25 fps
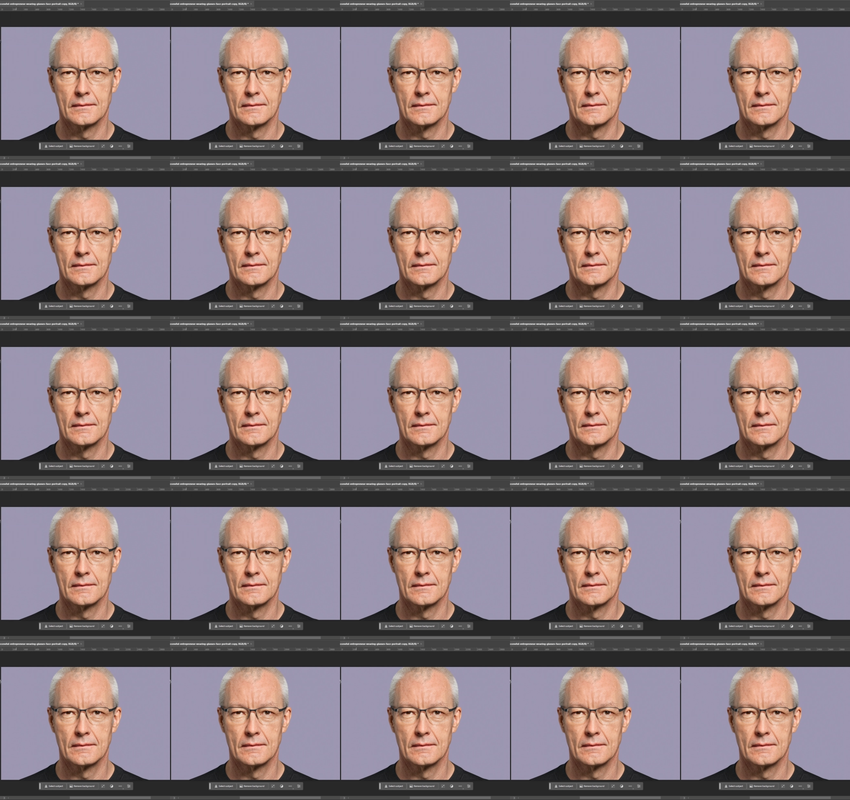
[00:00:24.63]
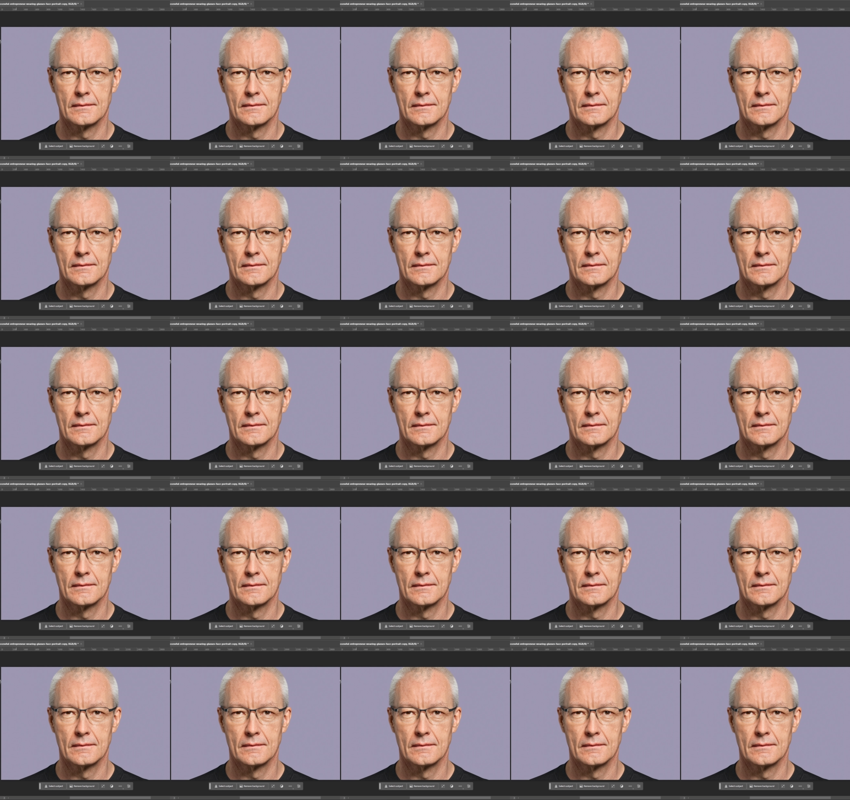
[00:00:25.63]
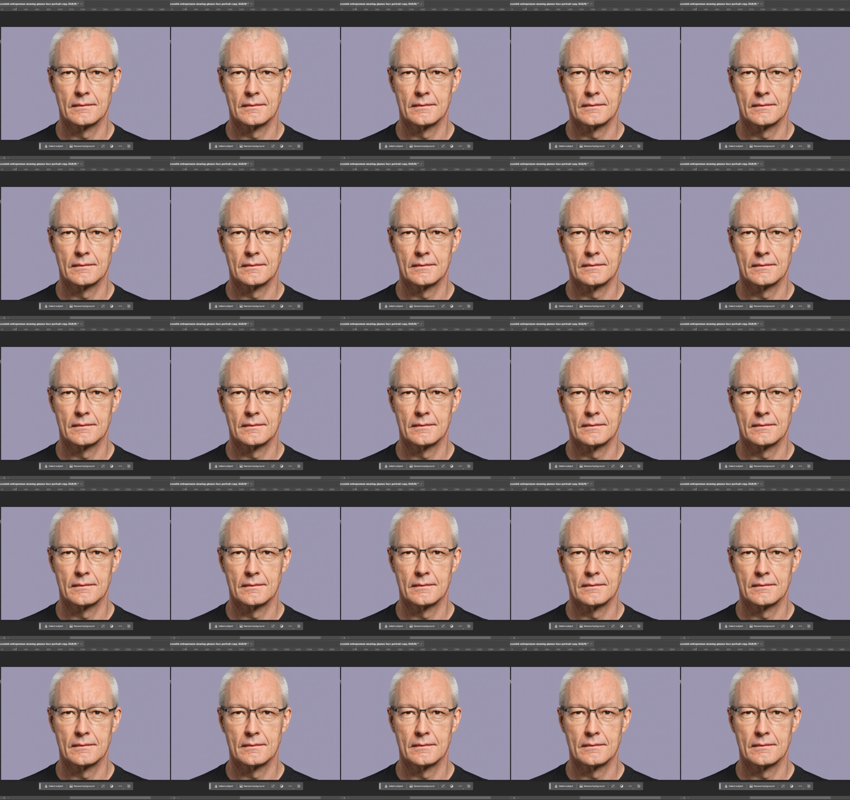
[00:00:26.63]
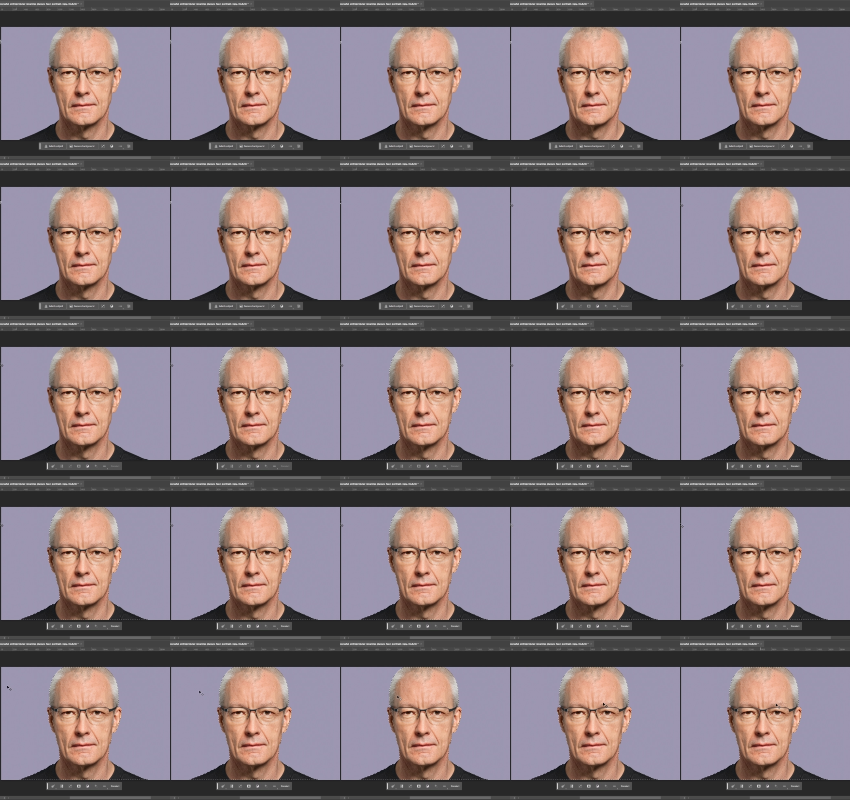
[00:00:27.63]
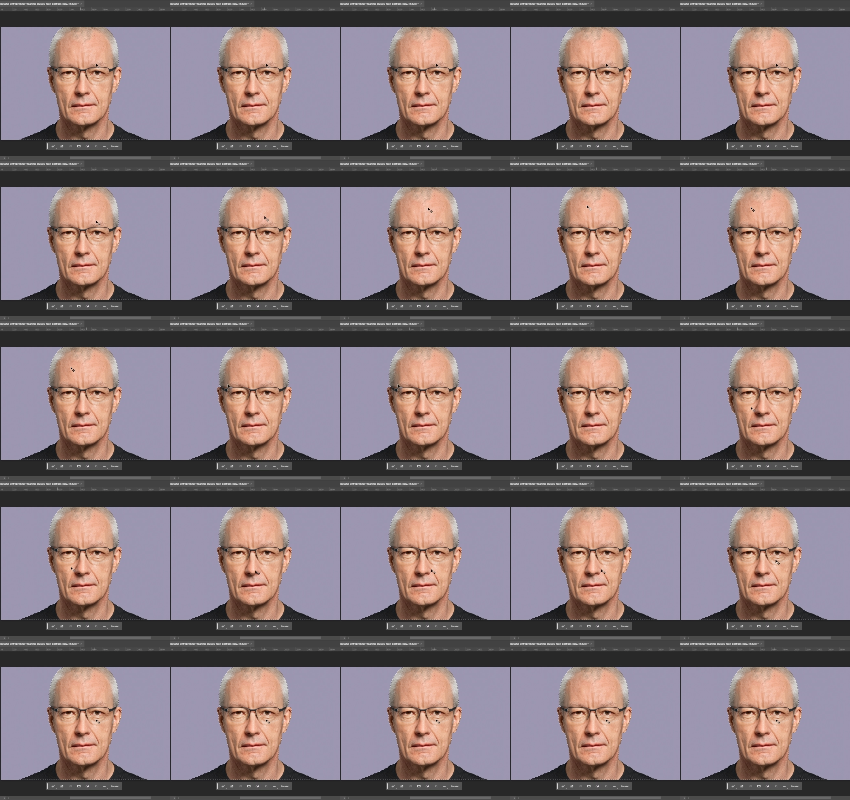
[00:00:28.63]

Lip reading: Nobody speaks.